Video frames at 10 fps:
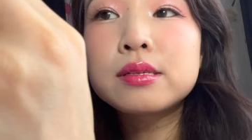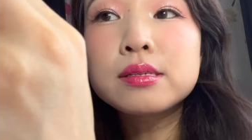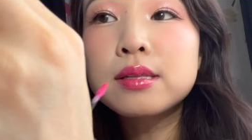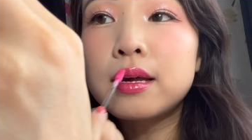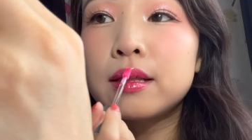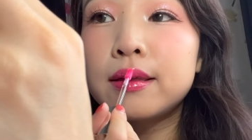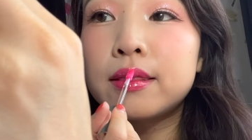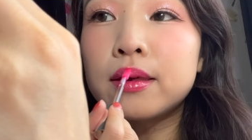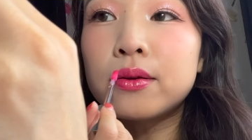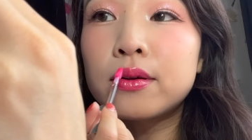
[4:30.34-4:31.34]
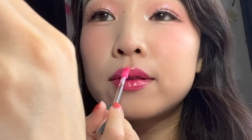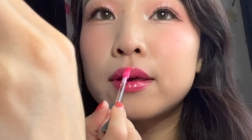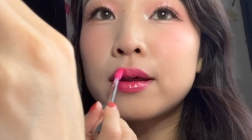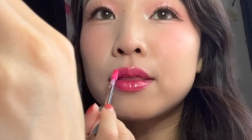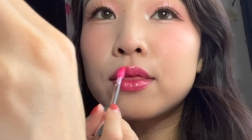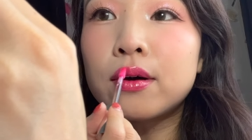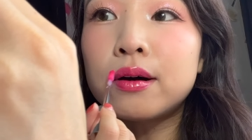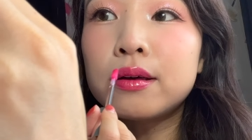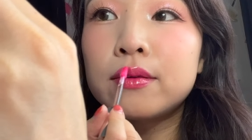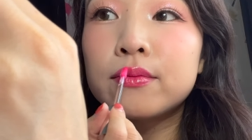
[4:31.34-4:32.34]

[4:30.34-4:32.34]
is slightly thinner than I thought.